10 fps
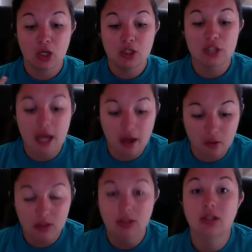
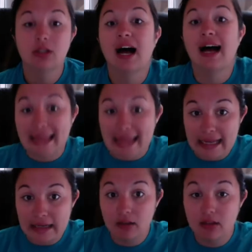So,
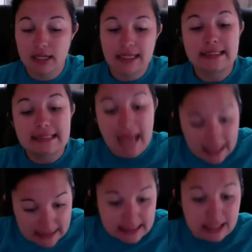again,
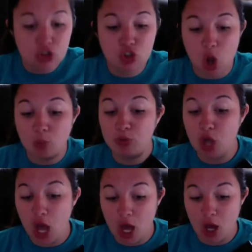scientists don't
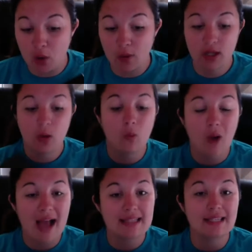know
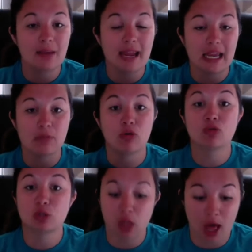why some
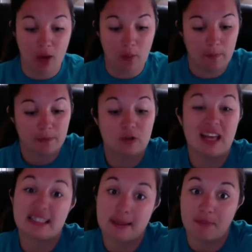animals glow. So
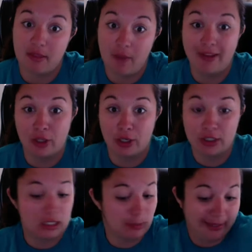that's something that we
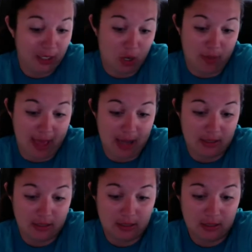learned. We didn't know that.
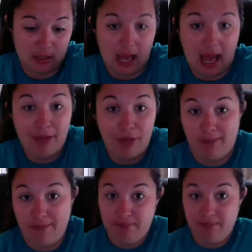I thought
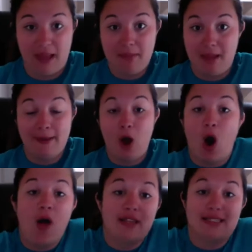that maybe
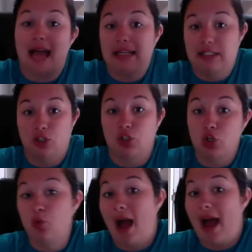all the scientists
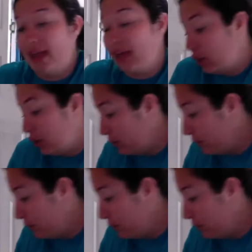knew why they glow.